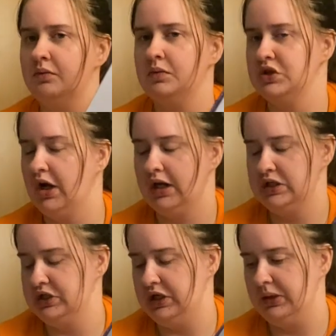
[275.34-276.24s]
which I could
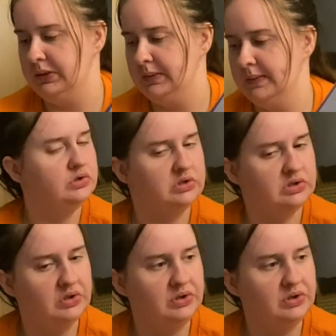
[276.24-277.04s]
do. So